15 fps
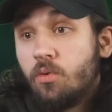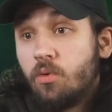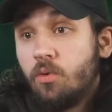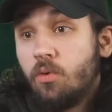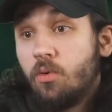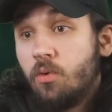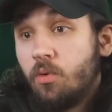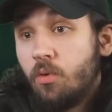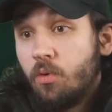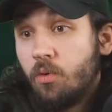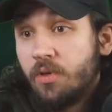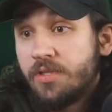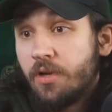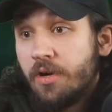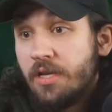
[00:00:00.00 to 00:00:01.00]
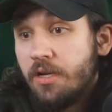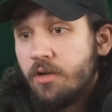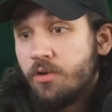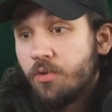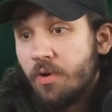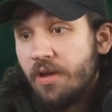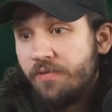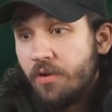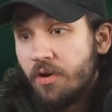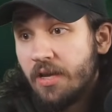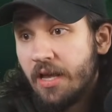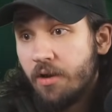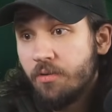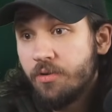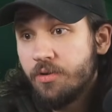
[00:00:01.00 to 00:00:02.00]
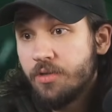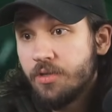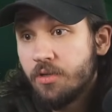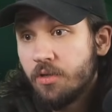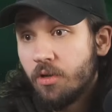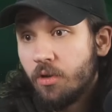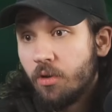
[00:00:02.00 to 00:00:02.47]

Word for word: Oh, is there any good Graveyard counters?